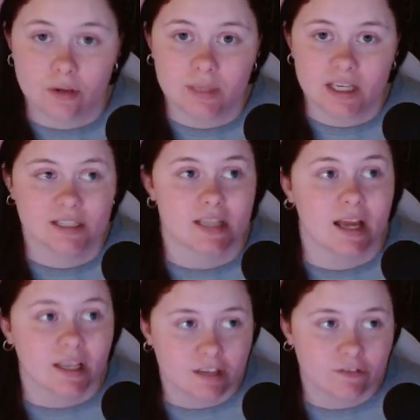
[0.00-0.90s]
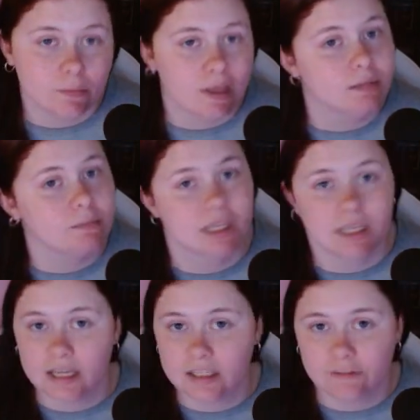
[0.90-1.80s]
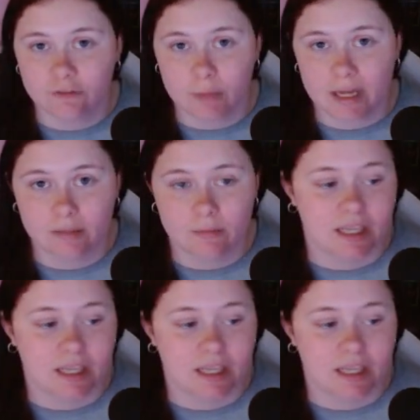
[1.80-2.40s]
because I had never met him, he had never met him,